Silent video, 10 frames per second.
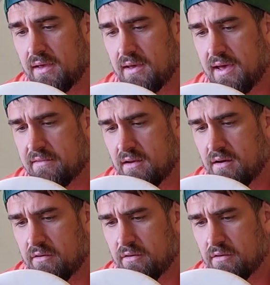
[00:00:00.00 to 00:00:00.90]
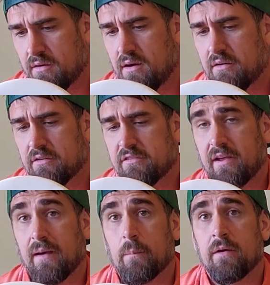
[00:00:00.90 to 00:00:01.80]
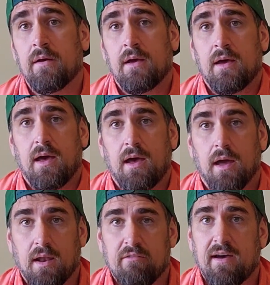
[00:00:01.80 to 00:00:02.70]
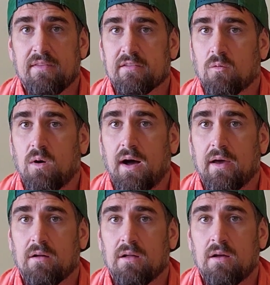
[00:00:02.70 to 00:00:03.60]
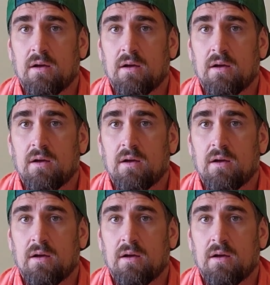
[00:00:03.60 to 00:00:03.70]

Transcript: It has an under stamp, and I've had this a while.